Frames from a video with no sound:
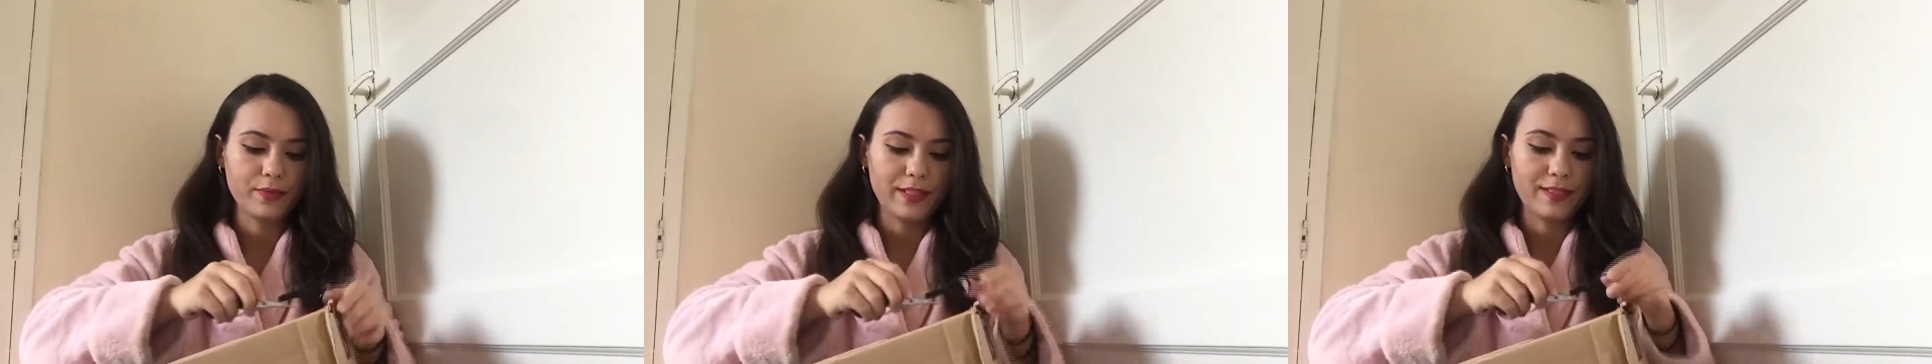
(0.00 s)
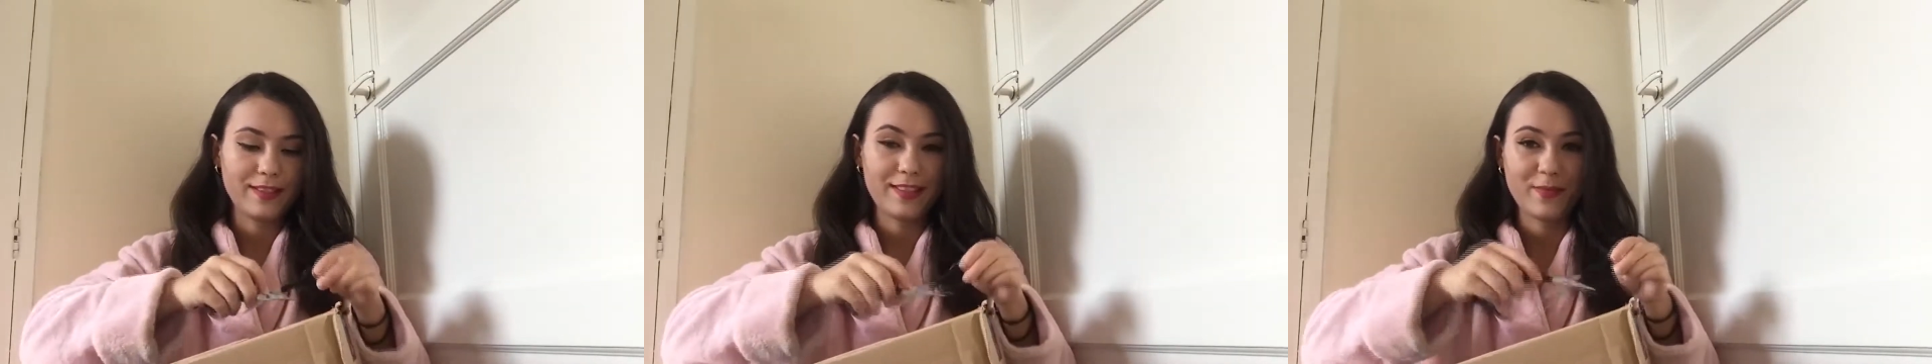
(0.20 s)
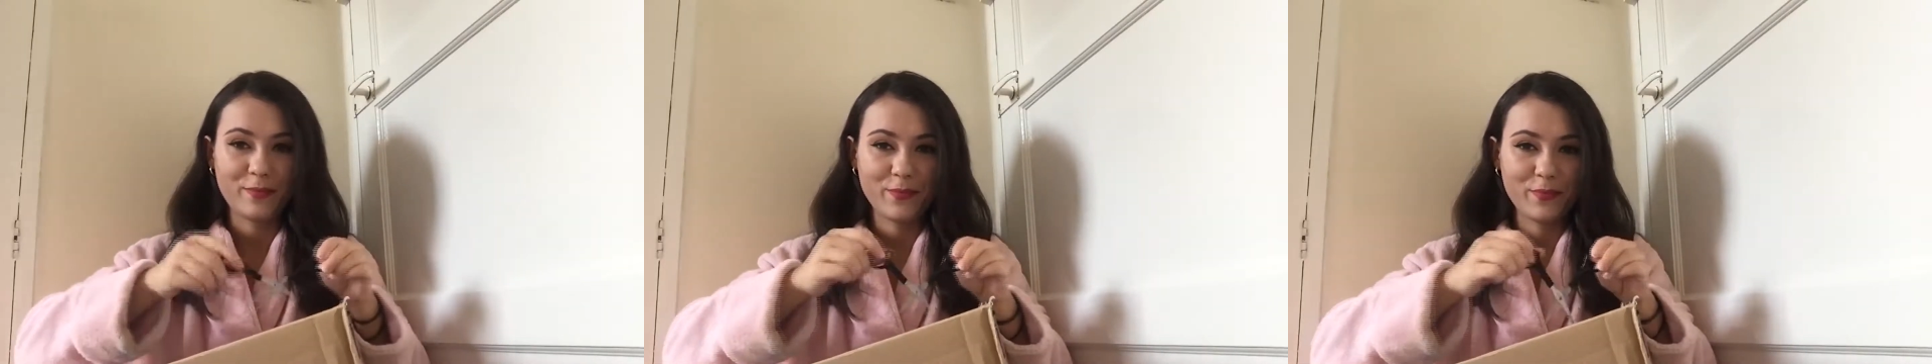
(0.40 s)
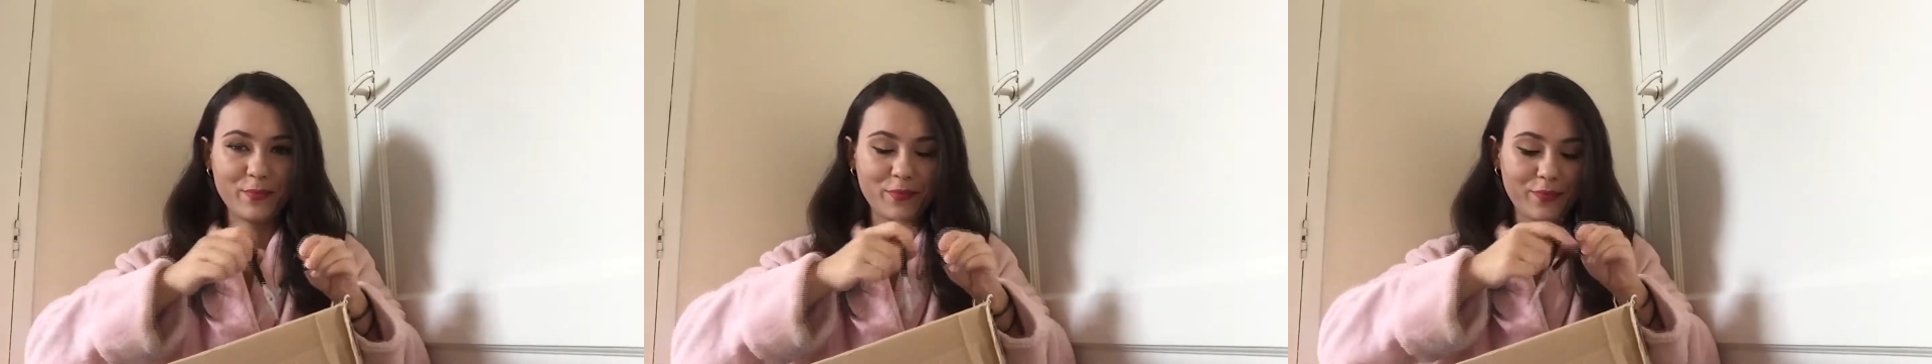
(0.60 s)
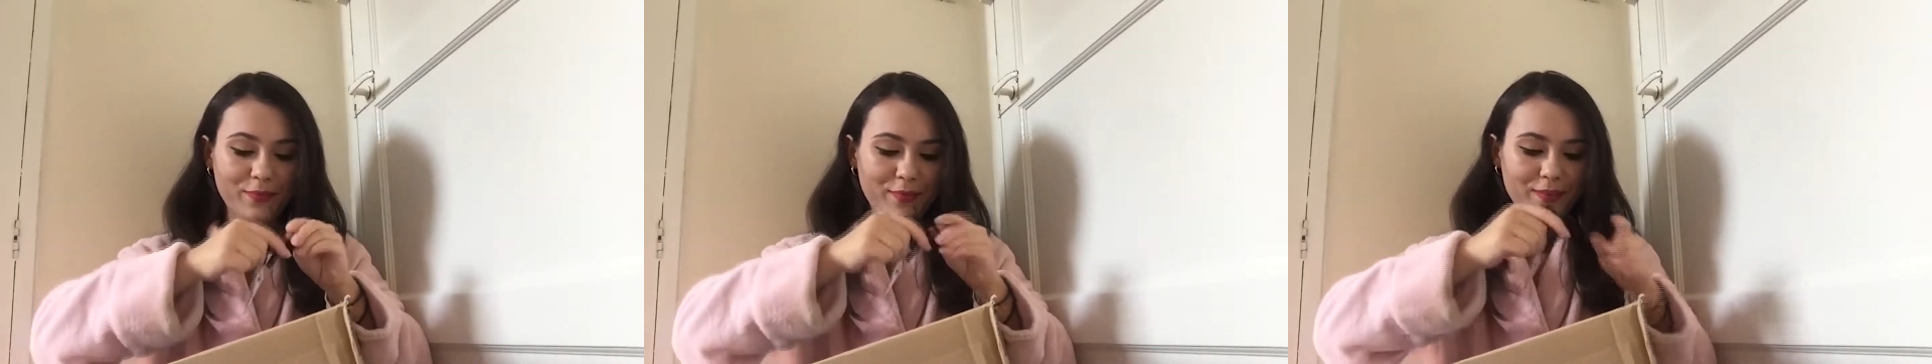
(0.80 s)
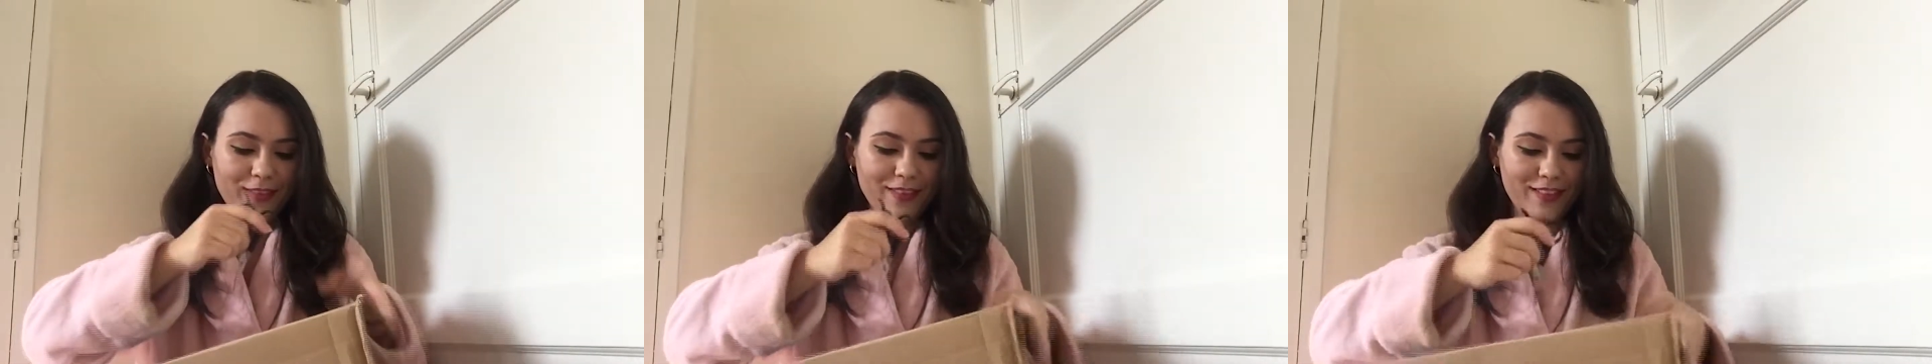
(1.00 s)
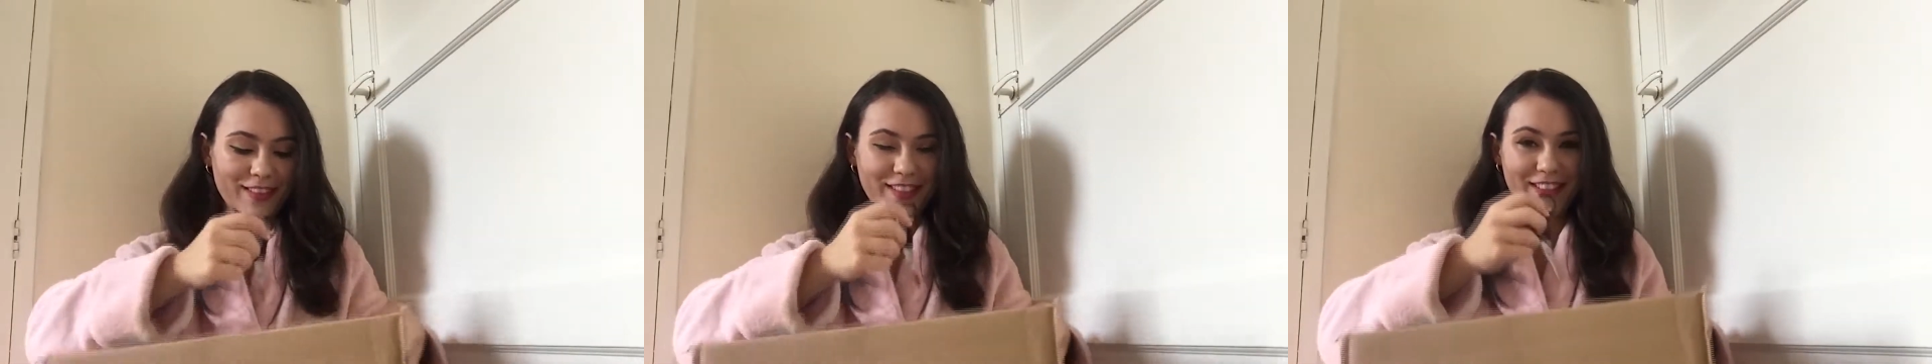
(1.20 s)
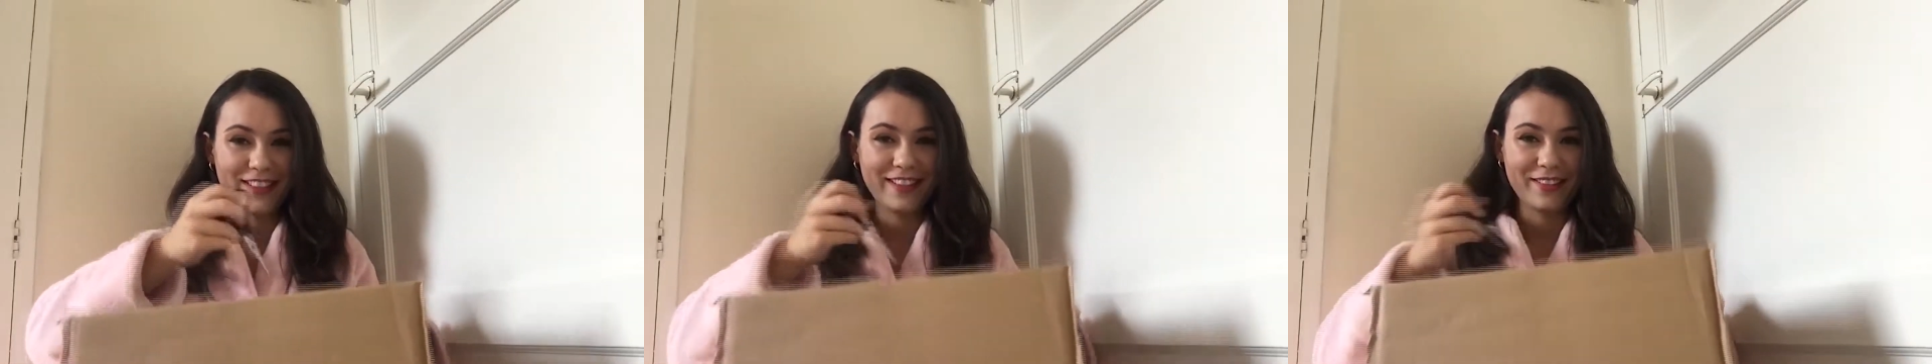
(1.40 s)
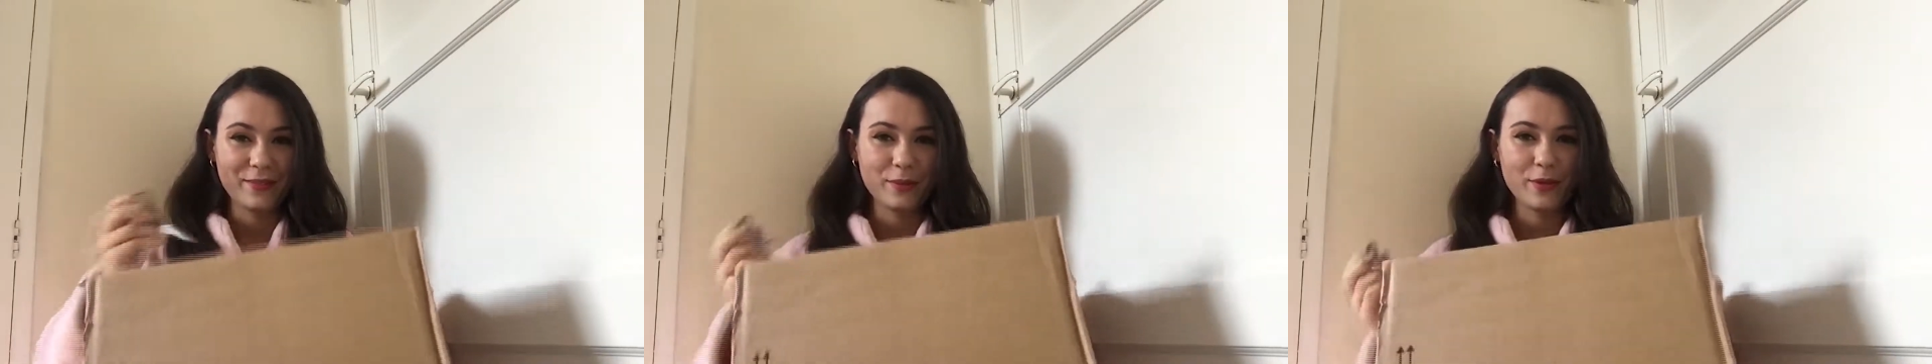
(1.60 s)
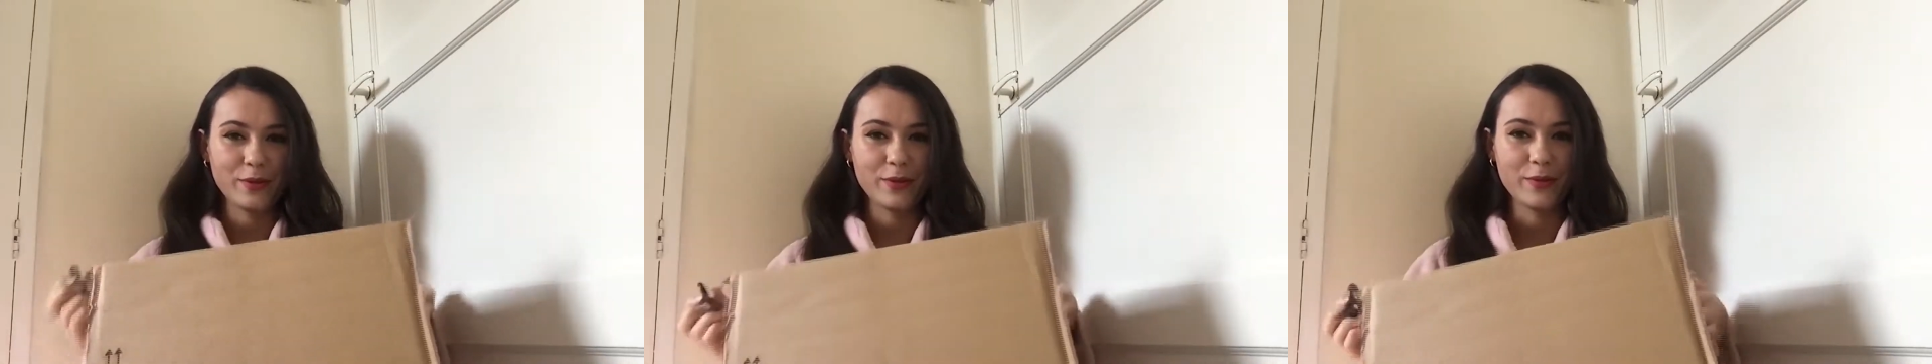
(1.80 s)
let's see.
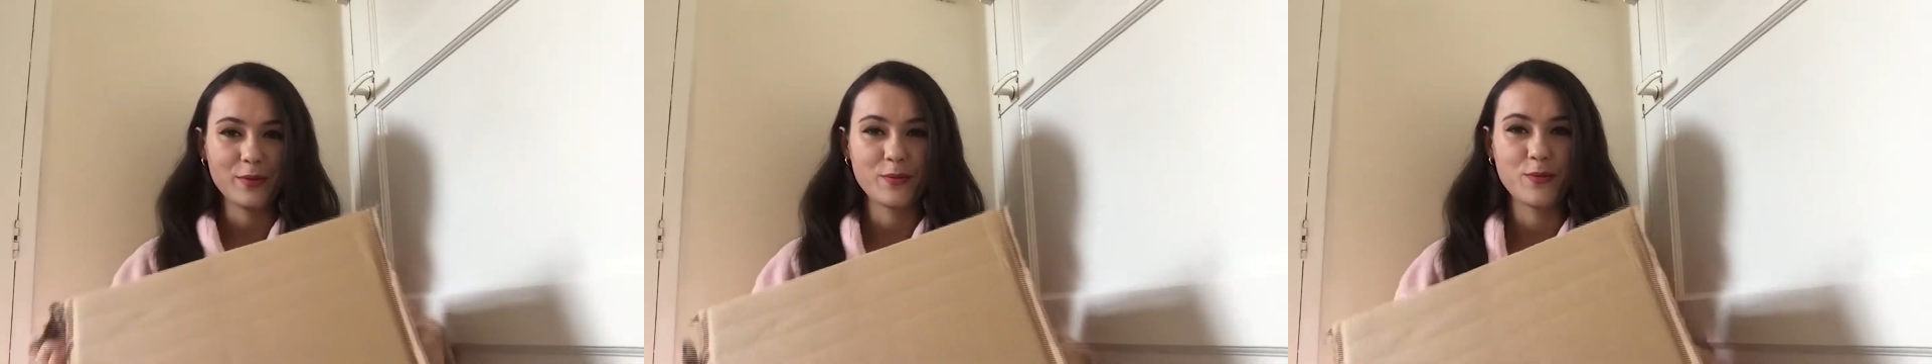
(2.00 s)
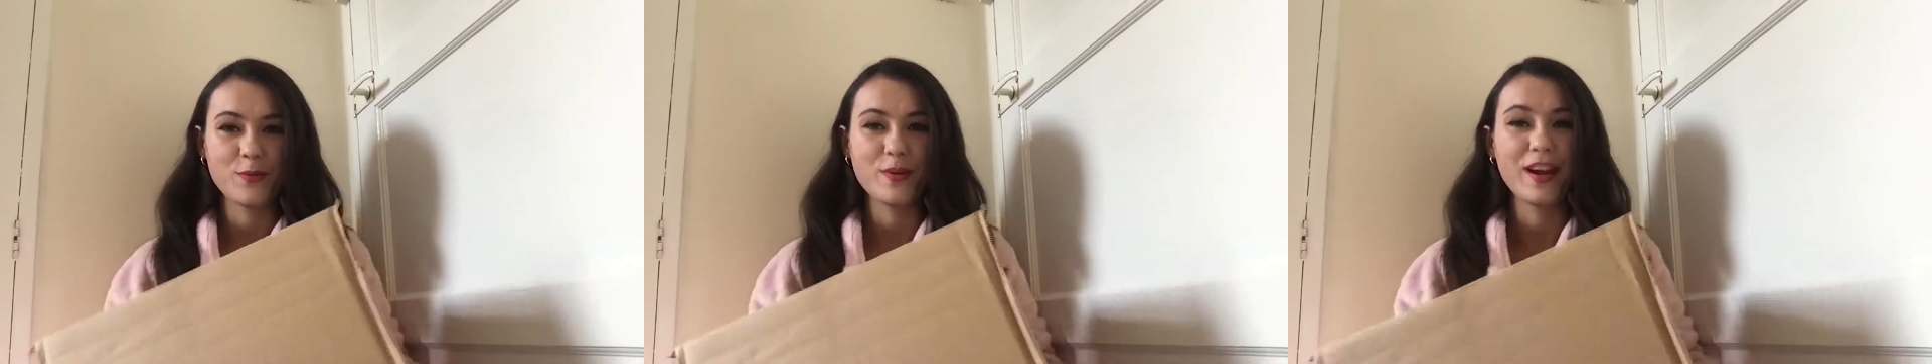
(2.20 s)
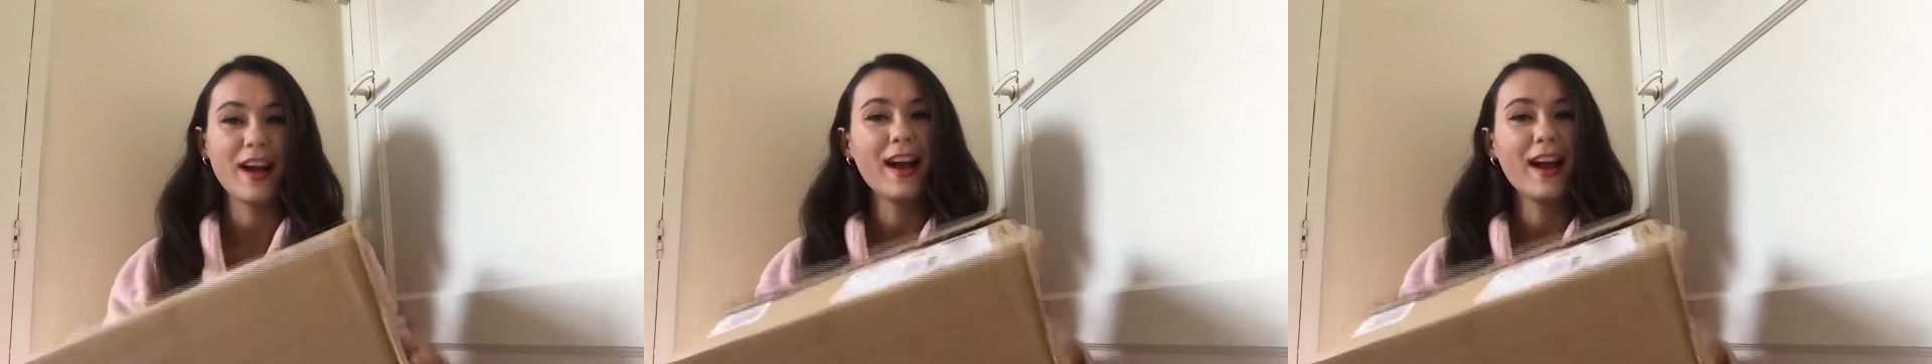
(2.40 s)
Woo!